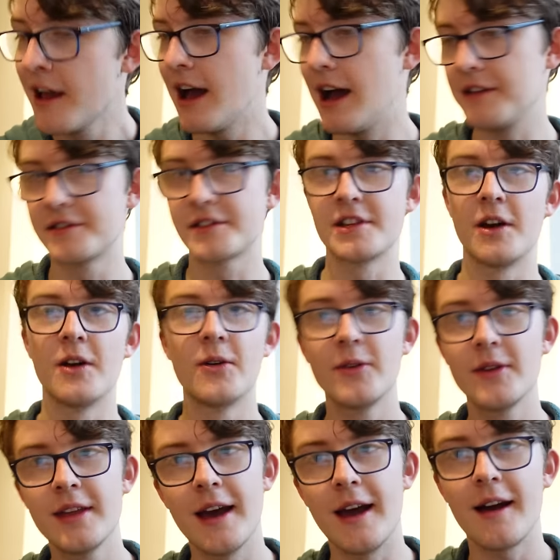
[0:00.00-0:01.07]
And so,
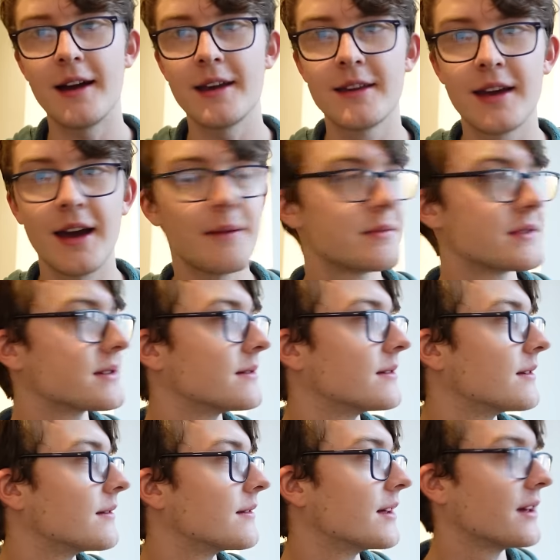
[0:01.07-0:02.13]
yeah, I kept
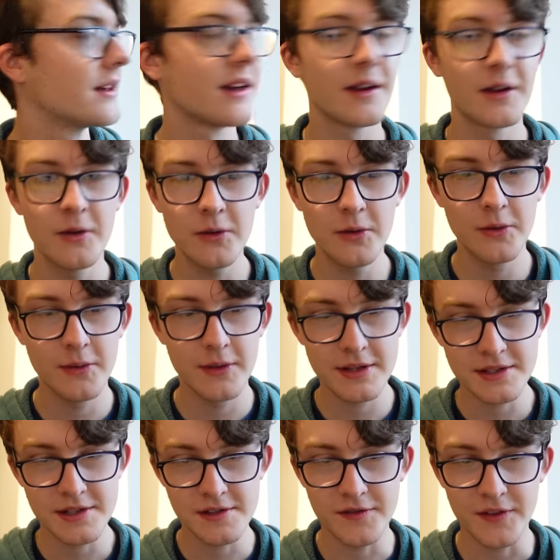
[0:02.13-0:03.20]
thinking, oh,
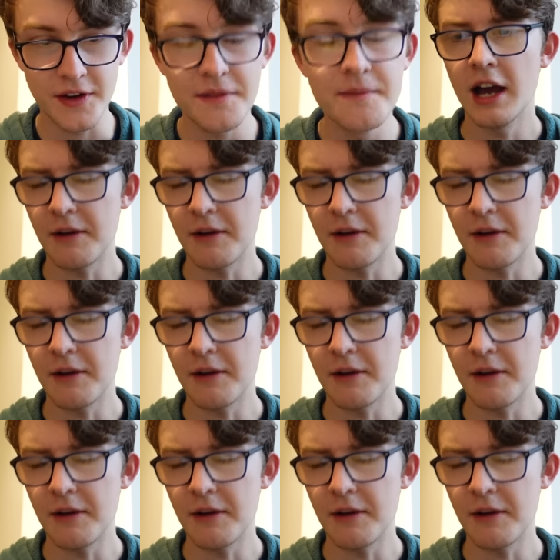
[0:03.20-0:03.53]
this is fun.